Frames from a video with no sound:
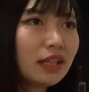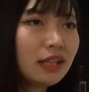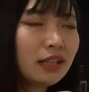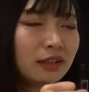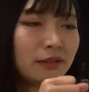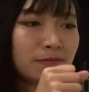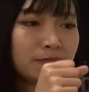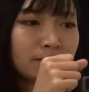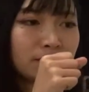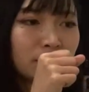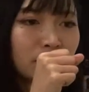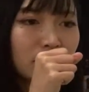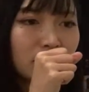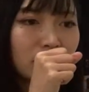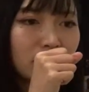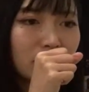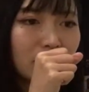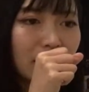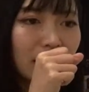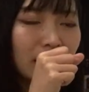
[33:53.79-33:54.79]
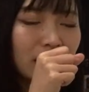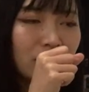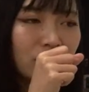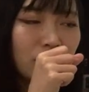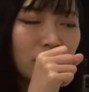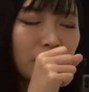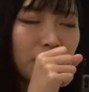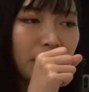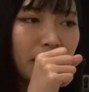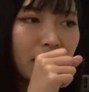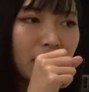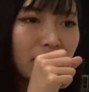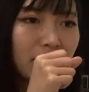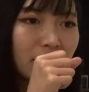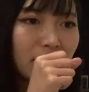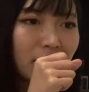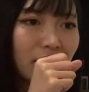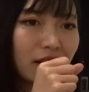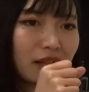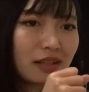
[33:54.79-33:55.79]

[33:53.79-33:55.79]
in Japan,